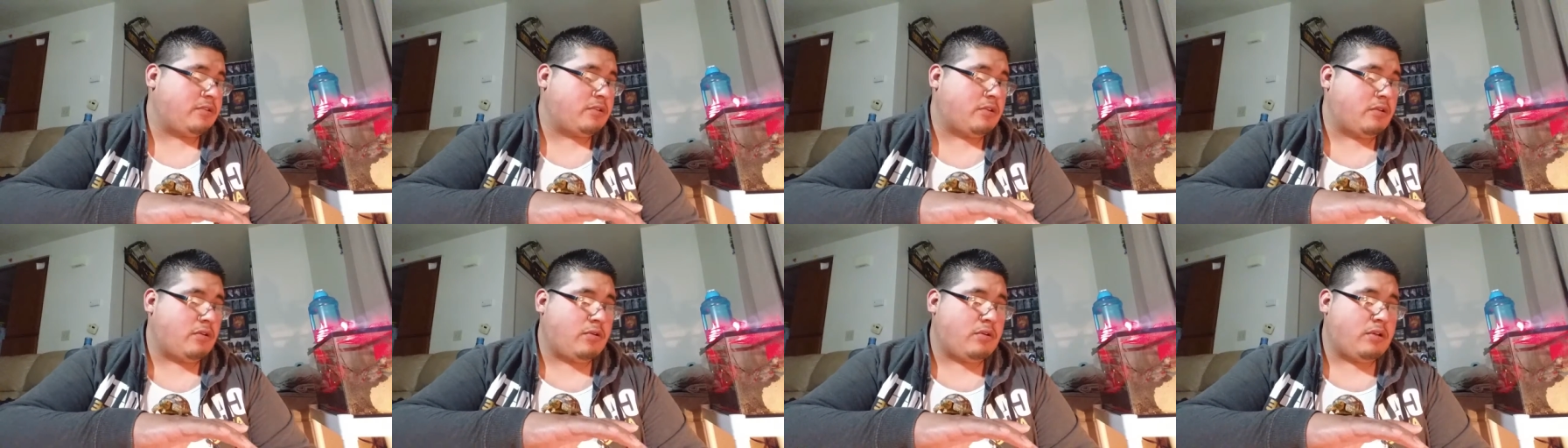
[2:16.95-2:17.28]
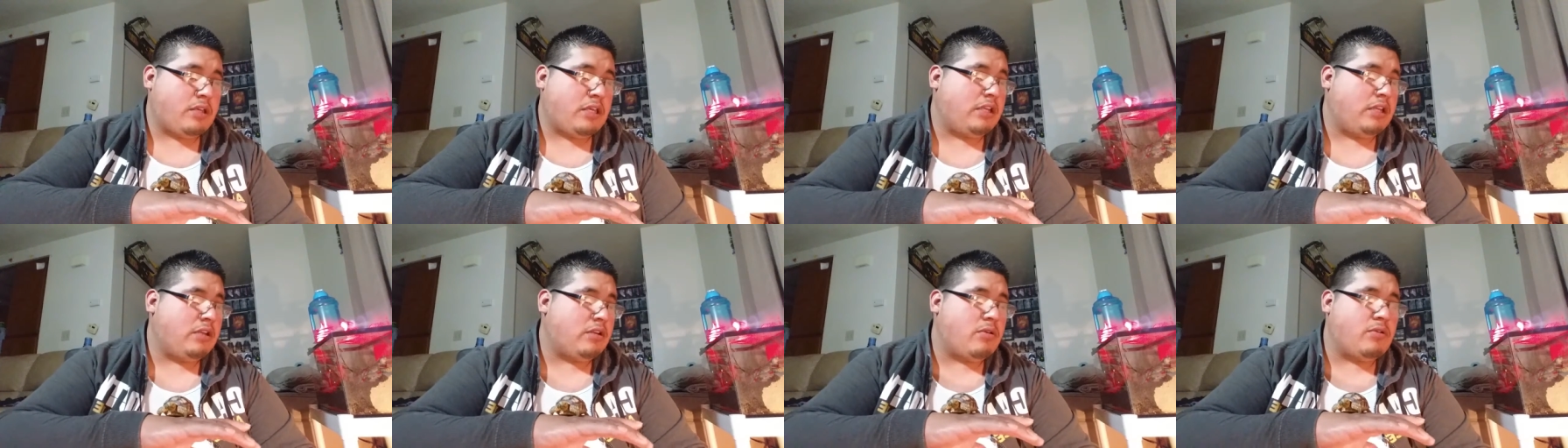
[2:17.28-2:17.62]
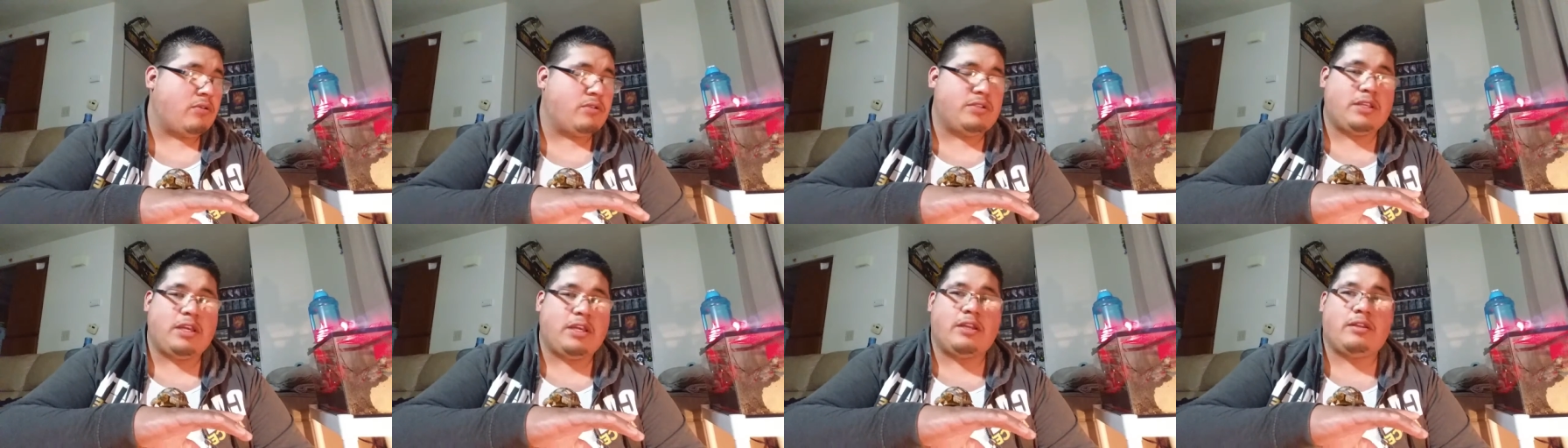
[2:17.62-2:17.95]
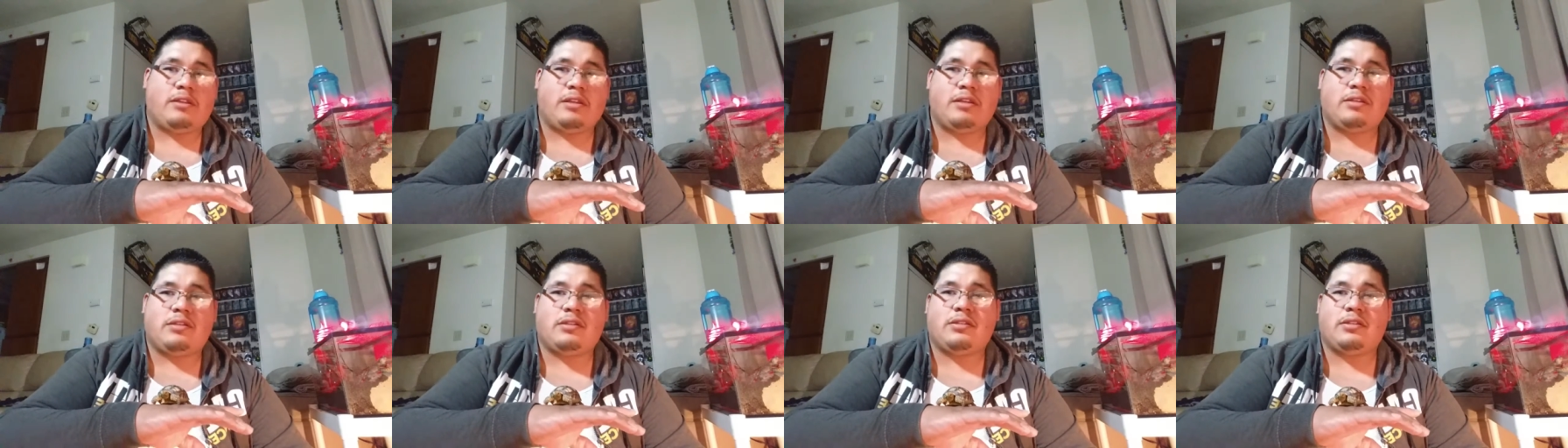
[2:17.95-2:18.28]
So he knows
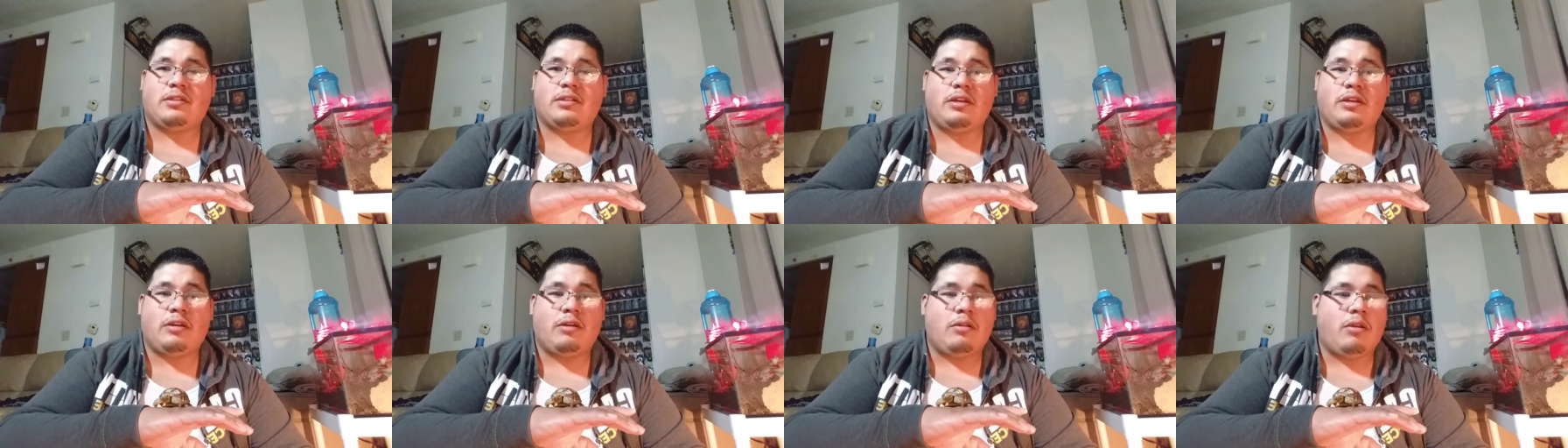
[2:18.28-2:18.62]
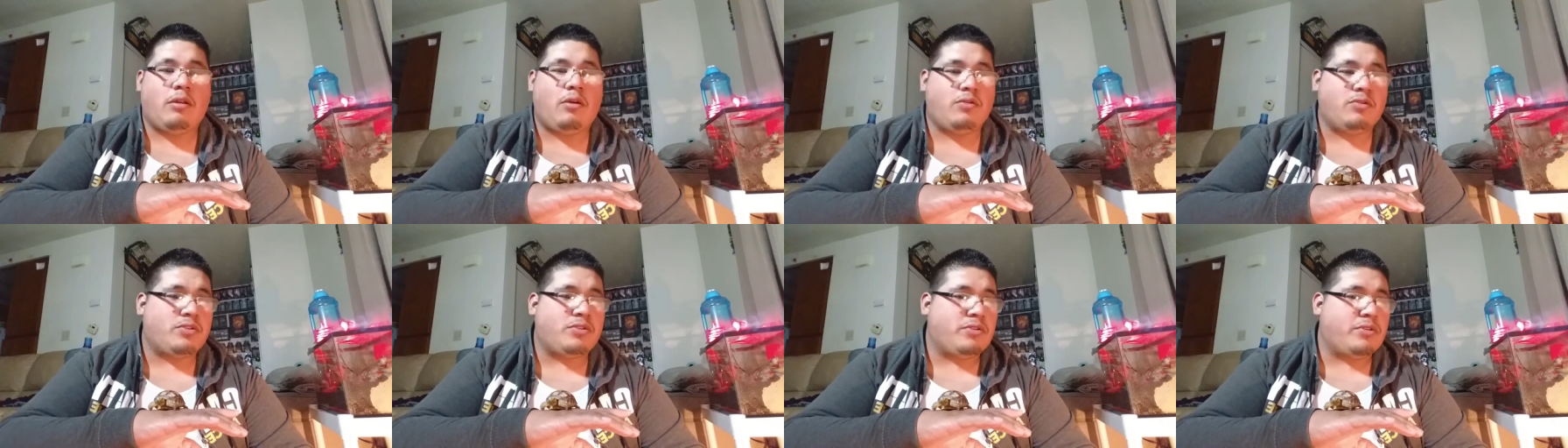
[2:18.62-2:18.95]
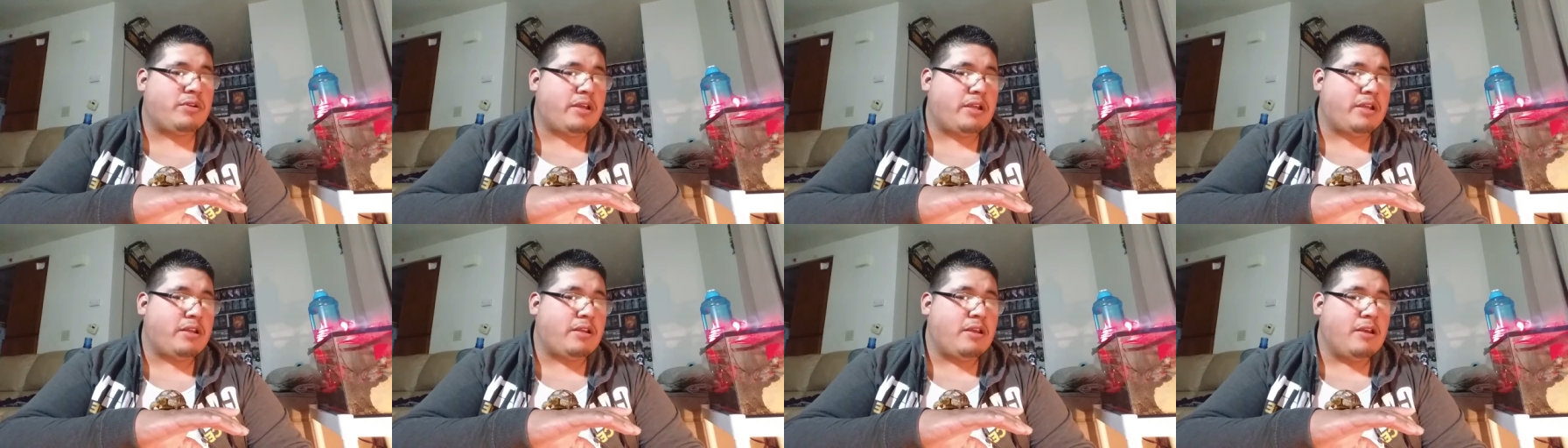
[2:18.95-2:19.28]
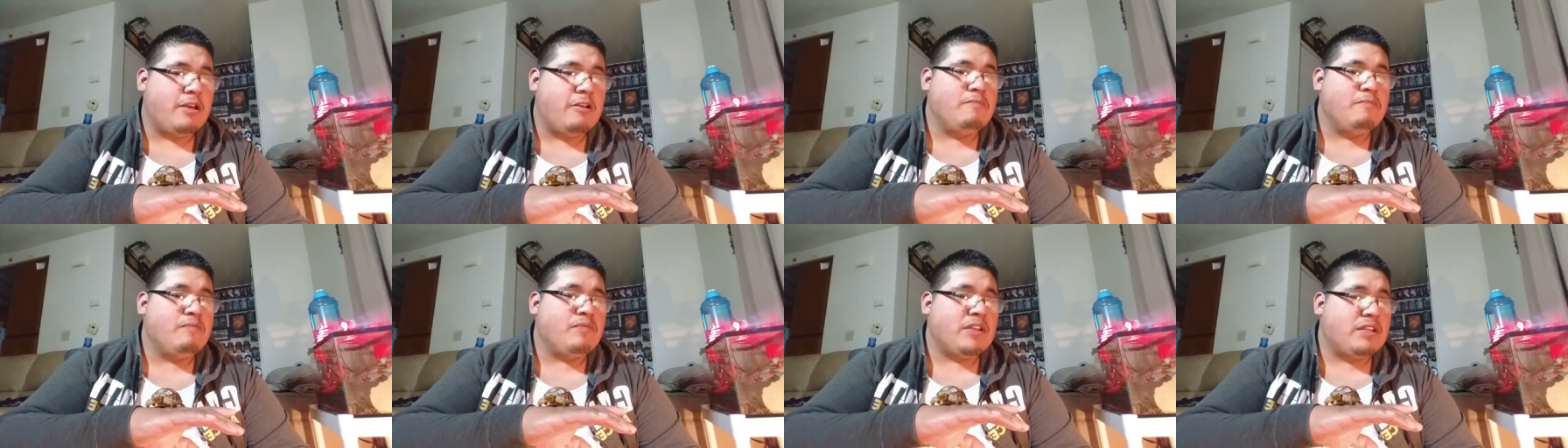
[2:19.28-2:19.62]
that this is an enclosure
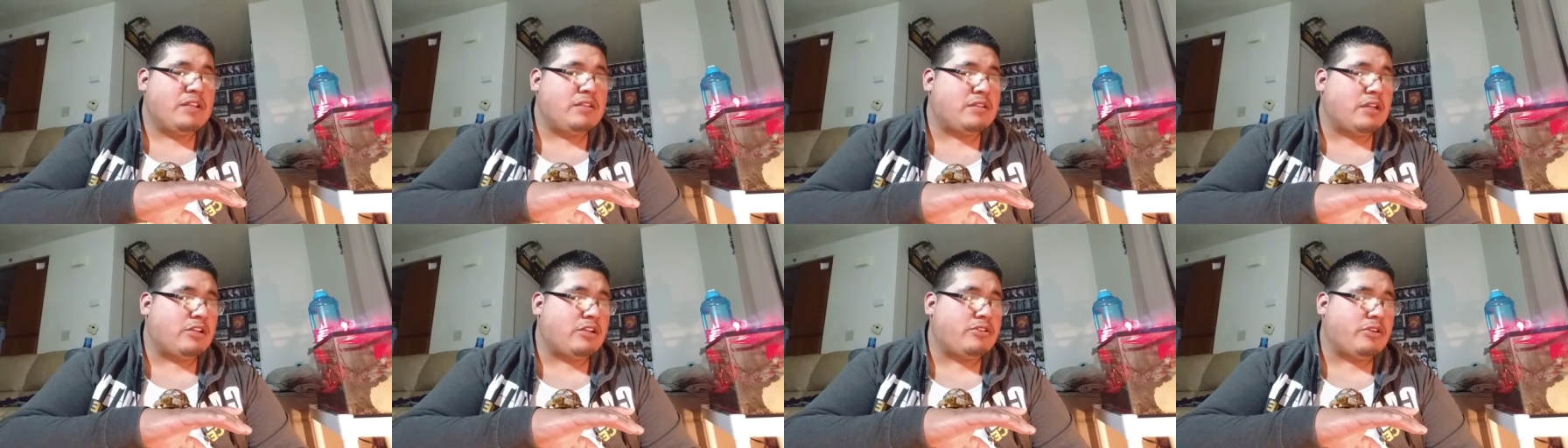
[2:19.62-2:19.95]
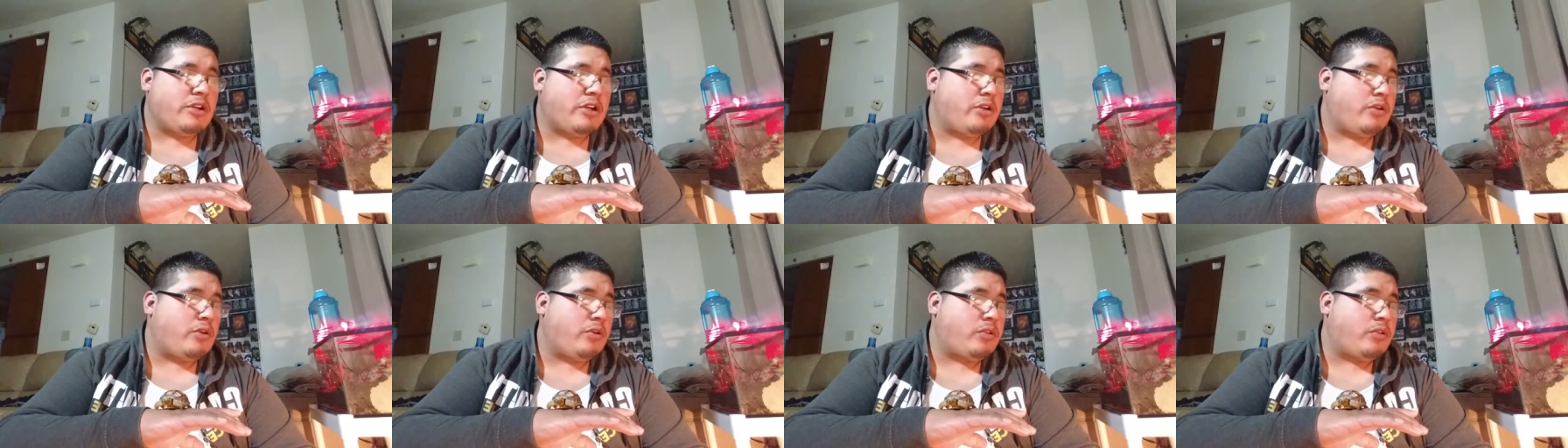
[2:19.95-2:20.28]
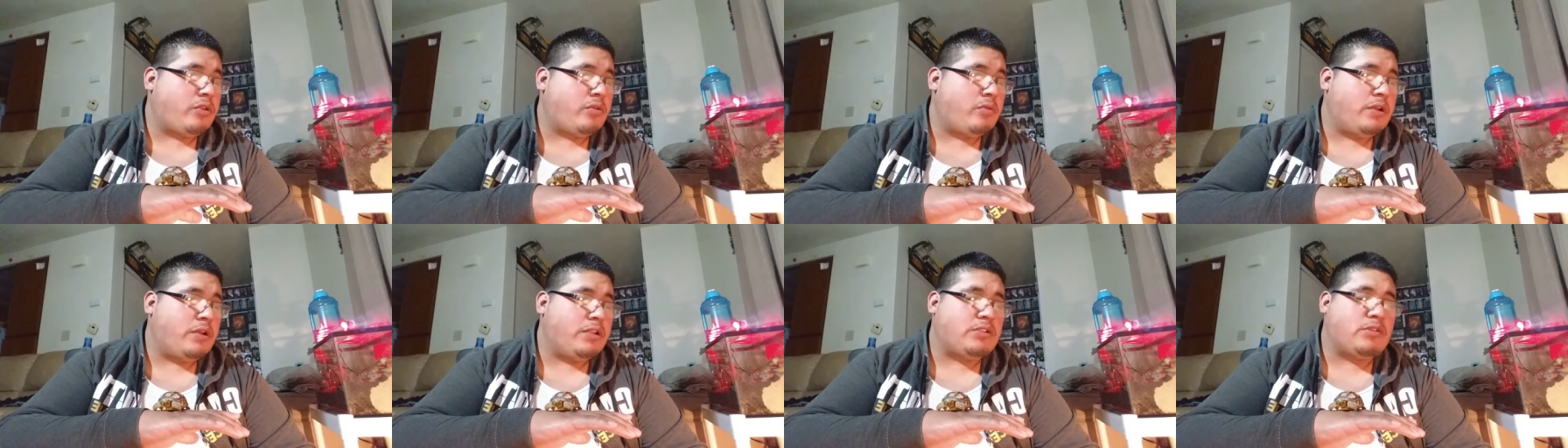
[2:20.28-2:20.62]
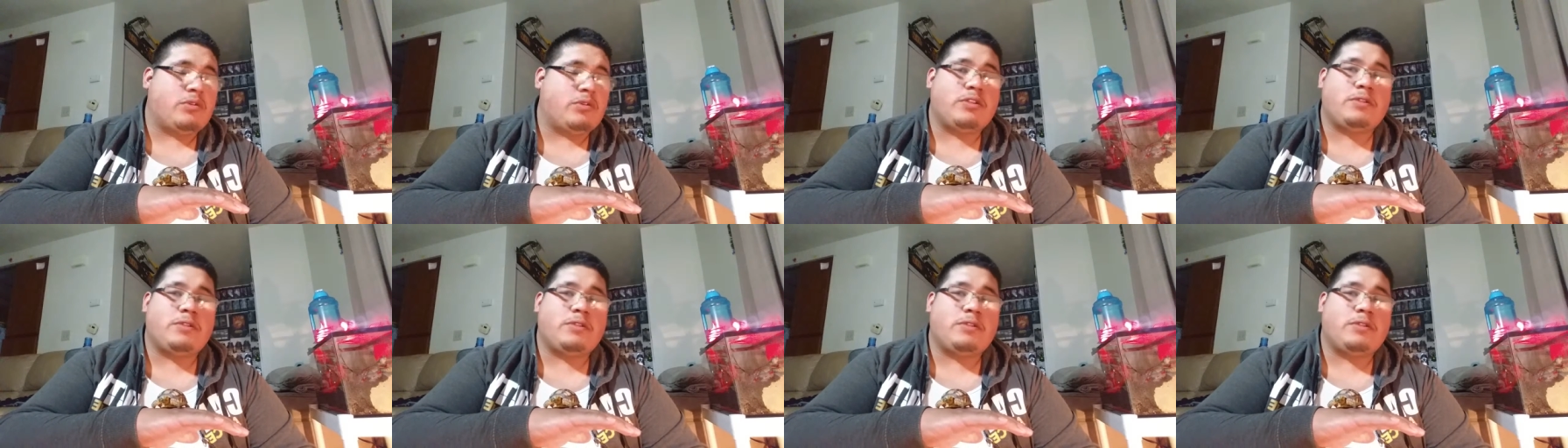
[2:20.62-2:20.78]
and he's not trying to go through it.